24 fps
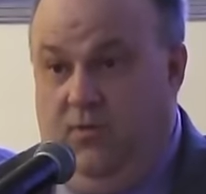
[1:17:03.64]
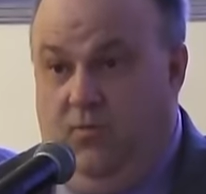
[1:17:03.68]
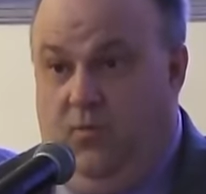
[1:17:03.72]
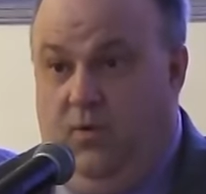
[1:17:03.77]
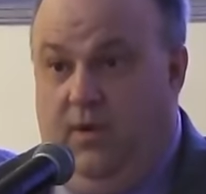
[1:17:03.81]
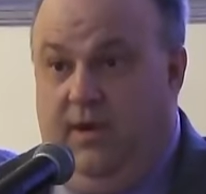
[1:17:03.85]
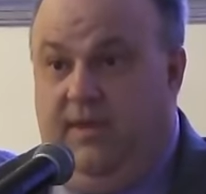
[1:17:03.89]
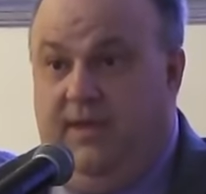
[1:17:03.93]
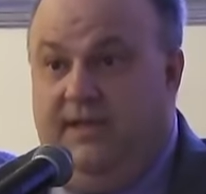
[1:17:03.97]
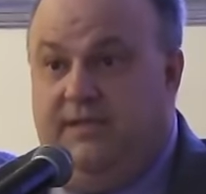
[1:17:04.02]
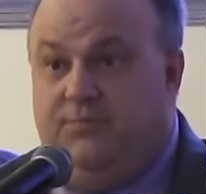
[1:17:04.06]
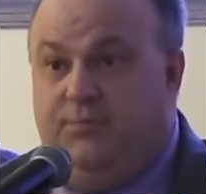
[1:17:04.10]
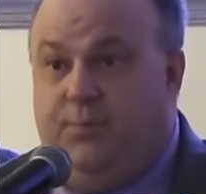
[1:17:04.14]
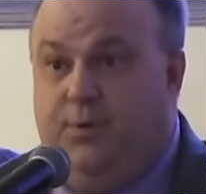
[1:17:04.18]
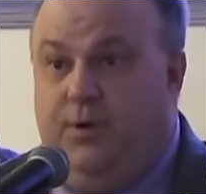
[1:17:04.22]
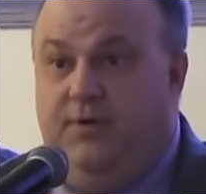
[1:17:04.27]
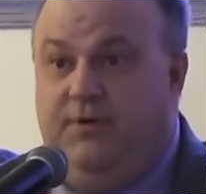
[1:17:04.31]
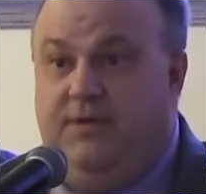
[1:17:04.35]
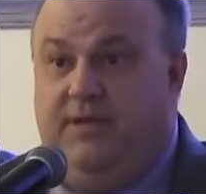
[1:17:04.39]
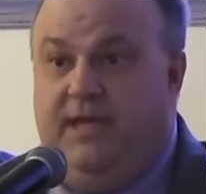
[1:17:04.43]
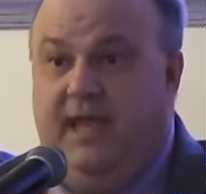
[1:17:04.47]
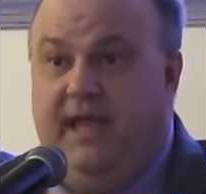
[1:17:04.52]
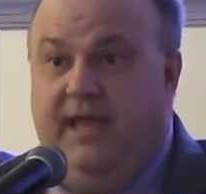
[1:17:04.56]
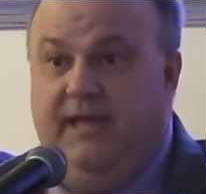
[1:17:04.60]
one of these
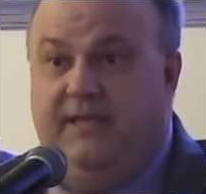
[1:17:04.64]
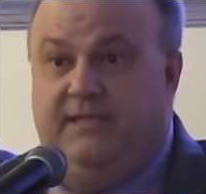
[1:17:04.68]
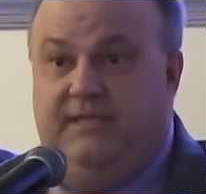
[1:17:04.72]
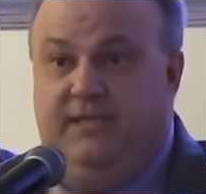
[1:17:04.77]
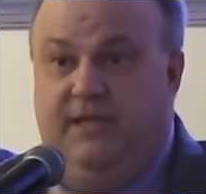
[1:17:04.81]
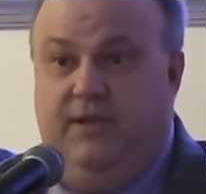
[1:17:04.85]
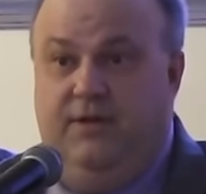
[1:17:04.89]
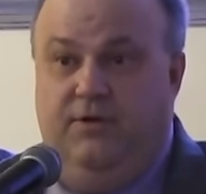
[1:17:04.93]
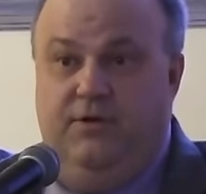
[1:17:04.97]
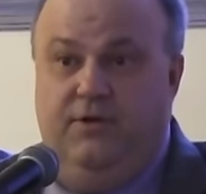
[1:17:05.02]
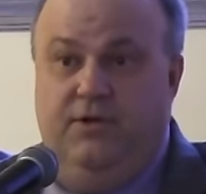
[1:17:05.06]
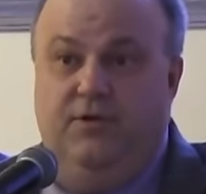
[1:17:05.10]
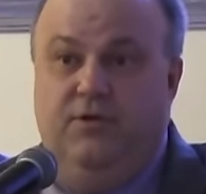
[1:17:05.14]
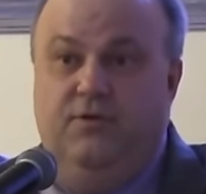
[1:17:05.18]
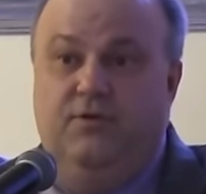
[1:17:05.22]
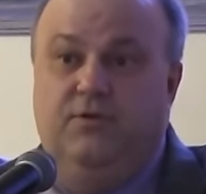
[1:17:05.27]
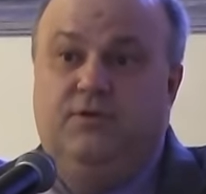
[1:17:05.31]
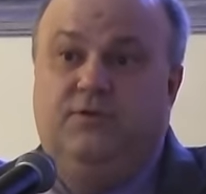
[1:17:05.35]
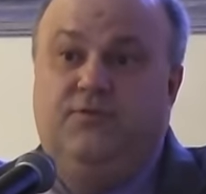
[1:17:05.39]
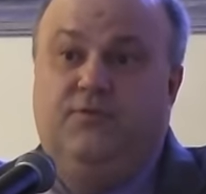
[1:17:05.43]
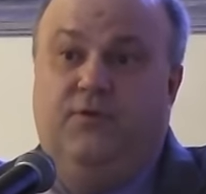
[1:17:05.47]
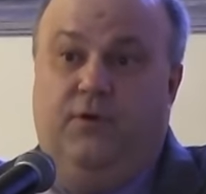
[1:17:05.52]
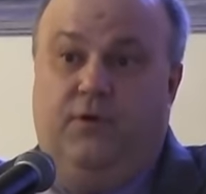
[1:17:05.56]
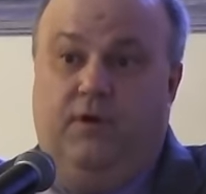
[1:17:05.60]
proteins that are
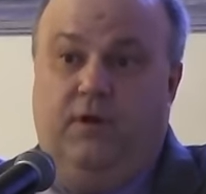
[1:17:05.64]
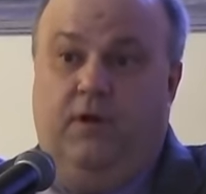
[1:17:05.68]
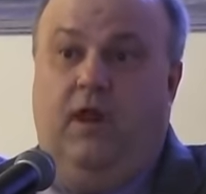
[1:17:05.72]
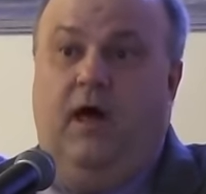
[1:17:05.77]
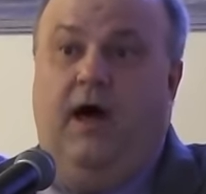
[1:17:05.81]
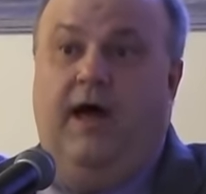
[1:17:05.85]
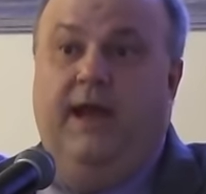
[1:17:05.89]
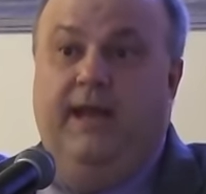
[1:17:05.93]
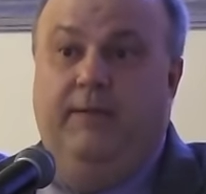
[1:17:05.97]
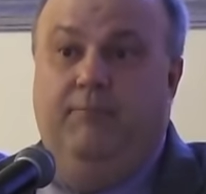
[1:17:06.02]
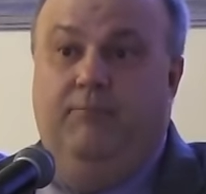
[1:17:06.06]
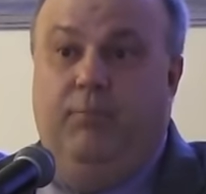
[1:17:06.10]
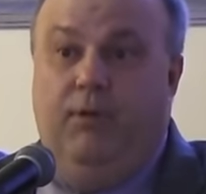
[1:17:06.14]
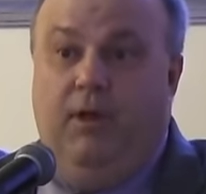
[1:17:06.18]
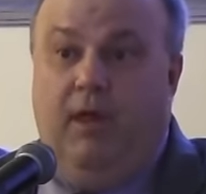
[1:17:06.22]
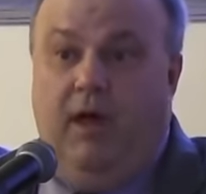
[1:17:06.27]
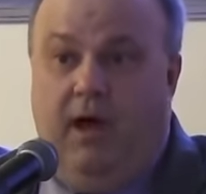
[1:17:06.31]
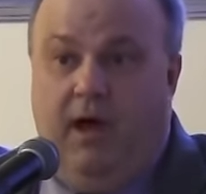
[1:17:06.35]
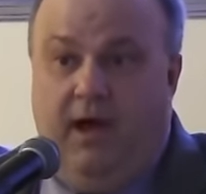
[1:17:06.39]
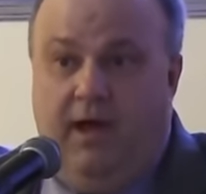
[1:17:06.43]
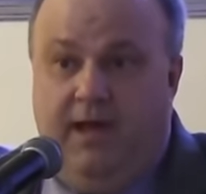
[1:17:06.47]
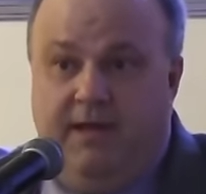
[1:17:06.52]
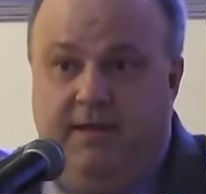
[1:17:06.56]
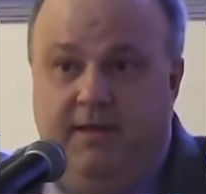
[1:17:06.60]
used for clotting
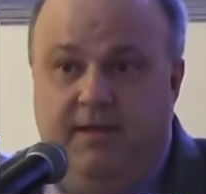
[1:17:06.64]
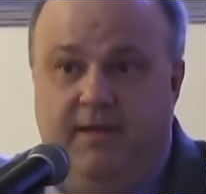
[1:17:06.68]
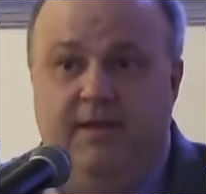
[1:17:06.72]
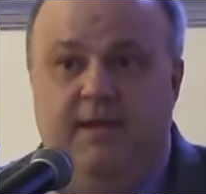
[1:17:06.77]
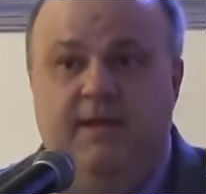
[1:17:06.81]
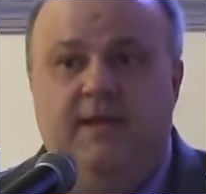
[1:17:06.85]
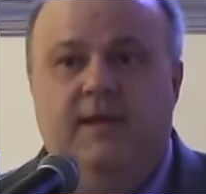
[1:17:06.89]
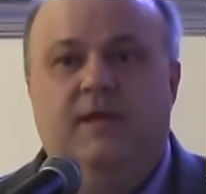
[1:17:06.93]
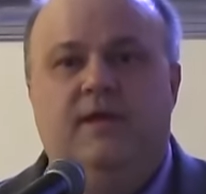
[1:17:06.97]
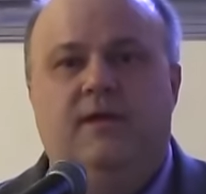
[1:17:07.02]
blood,